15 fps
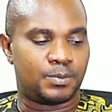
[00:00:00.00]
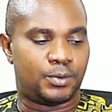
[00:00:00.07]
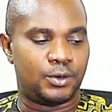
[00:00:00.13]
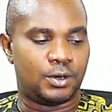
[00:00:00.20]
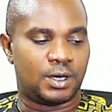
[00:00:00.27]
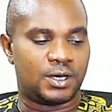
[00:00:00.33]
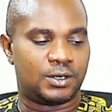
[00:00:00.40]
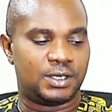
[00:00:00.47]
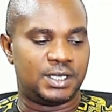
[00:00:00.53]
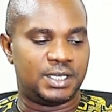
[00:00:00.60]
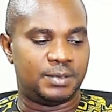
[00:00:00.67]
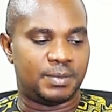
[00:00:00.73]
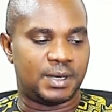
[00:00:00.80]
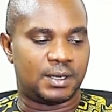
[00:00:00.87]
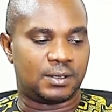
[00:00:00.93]
put your own
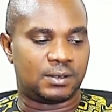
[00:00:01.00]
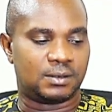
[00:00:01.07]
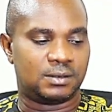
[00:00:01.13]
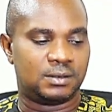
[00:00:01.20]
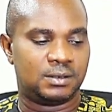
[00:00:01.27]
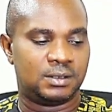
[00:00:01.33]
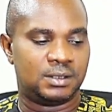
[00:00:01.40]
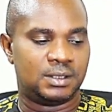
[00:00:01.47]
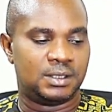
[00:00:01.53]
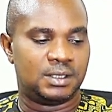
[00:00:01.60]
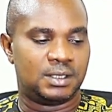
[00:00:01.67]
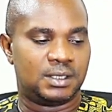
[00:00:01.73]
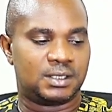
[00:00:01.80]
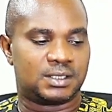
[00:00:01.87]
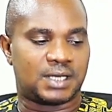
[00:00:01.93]
email,
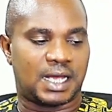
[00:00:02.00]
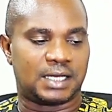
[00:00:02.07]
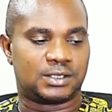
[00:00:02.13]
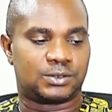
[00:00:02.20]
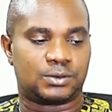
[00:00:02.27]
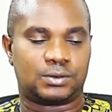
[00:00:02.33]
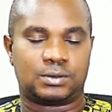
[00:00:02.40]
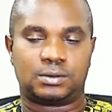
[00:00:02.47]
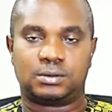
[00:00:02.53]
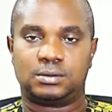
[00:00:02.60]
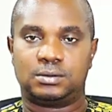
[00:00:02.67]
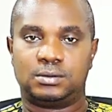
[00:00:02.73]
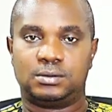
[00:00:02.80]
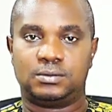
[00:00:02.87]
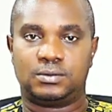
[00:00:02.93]

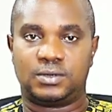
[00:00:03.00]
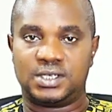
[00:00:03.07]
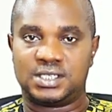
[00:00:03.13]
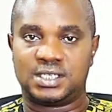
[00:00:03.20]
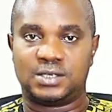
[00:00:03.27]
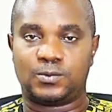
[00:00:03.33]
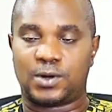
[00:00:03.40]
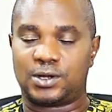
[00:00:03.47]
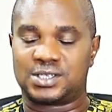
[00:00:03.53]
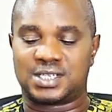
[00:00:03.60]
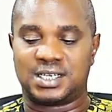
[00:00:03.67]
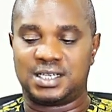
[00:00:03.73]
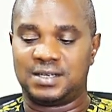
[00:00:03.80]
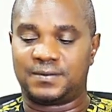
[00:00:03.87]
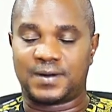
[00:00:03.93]
title, reason why you're
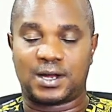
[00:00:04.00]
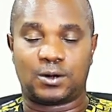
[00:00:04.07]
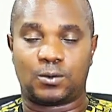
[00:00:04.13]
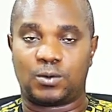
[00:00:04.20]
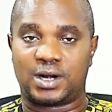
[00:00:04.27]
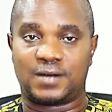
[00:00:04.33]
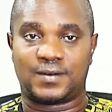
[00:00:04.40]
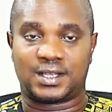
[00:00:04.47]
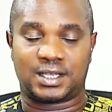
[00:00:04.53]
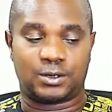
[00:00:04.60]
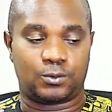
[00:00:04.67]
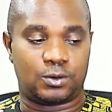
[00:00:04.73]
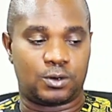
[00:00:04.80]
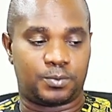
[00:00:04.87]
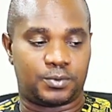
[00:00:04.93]
sending the file, or whatever
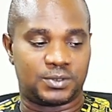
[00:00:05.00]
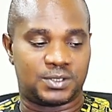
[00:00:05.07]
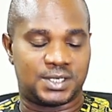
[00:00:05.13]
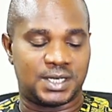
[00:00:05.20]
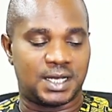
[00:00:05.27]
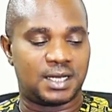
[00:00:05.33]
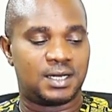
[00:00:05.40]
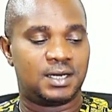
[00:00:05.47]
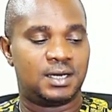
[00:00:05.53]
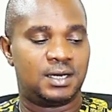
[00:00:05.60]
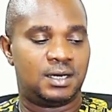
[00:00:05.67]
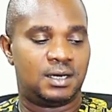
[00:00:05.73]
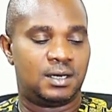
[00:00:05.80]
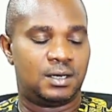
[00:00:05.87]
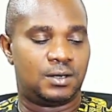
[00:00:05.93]
thing you want to put here,
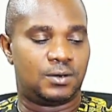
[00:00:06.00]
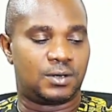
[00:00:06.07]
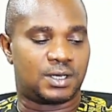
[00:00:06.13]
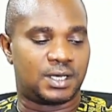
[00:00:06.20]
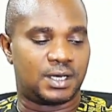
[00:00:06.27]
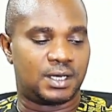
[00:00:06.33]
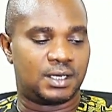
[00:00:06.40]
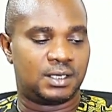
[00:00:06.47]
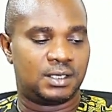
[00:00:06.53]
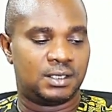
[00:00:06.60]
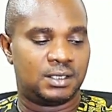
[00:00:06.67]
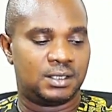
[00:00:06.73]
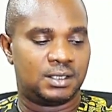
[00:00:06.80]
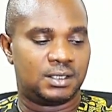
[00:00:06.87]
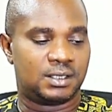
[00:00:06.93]
okay?
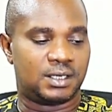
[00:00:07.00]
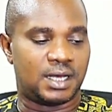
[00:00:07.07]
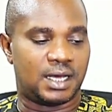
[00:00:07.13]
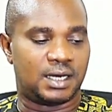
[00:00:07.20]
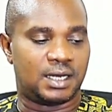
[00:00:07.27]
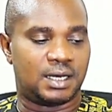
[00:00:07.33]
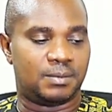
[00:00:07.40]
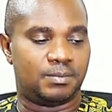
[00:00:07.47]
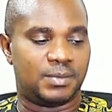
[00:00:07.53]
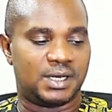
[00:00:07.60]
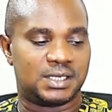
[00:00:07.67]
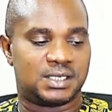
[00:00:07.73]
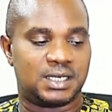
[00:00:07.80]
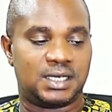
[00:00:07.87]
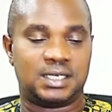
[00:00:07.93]
Then a
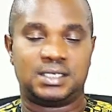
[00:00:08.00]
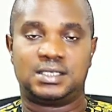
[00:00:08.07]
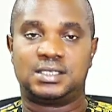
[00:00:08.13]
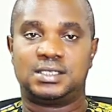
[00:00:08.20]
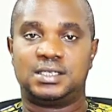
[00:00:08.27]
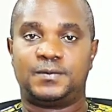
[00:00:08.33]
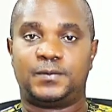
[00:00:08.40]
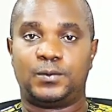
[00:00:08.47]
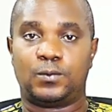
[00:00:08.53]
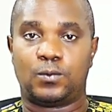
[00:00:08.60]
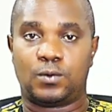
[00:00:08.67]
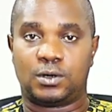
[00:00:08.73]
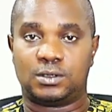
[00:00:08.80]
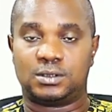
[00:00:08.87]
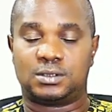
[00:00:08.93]
message if you
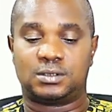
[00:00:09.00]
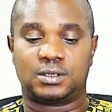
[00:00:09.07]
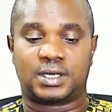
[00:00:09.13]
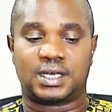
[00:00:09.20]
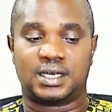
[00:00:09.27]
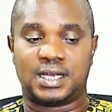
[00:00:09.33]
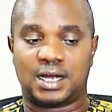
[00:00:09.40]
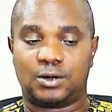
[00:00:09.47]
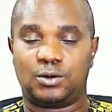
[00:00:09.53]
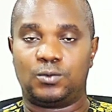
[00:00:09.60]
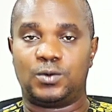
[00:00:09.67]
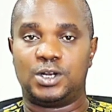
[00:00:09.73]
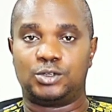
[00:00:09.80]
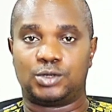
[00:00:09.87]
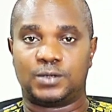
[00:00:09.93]
want, okay,
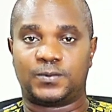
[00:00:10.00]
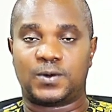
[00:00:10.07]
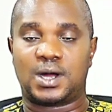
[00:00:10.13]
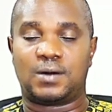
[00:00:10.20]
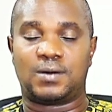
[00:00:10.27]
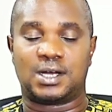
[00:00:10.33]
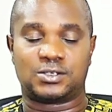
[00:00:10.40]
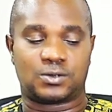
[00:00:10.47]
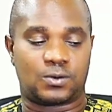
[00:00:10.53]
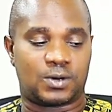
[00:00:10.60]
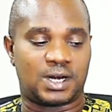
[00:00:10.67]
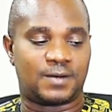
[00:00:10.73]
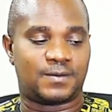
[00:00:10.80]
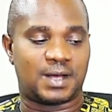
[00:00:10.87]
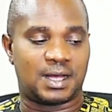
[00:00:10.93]
download within 24 hours or
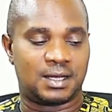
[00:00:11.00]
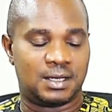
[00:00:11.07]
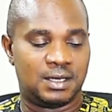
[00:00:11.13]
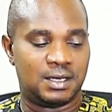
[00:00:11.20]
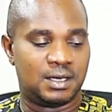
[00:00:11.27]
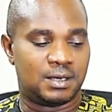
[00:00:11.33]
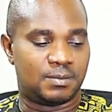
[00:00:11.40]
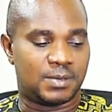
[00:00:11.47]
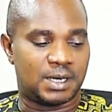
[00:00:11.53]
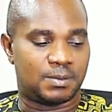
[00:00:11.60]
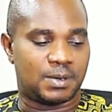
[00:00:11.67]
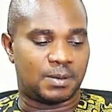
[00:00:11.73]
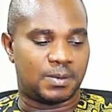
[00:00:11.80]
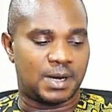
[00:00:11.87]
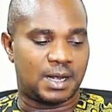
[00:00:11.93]
whatever, blah
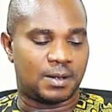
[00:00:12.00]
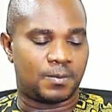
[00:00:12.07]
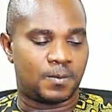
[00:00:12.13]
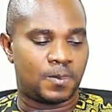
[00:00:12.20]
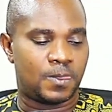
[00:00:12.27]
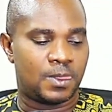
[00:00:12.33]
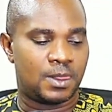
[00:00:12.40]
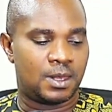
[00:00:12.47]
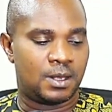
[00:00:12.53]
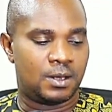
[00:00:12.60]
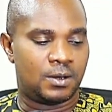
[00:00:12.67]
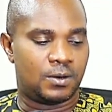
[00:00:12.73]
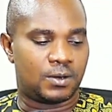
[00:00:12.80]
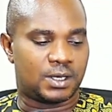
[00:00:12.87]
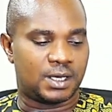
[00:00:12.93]
blah blah.
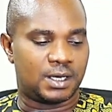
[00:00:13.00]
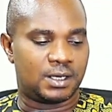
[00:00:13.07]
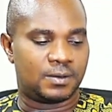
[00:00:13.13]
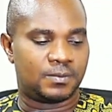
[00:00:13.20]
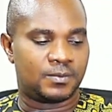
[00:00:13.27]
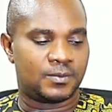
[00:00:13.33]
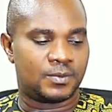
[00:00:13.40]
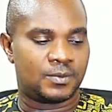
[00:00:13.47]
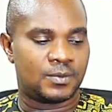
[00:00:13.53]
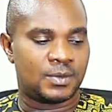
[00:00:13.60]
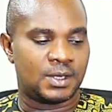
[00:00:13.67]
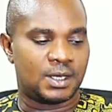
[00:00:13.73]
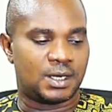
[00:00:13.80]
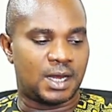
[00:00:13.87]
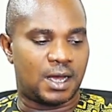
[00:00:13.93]
Okay,
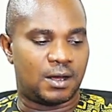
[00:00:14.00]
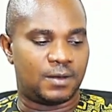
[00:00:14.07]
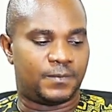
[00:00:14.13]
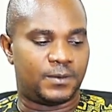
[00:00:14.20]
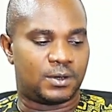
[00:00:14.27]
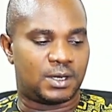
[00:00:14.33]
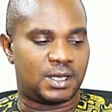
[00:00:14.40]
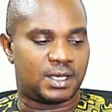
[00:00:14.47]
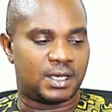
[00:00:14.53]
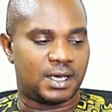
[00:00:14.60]
now if you click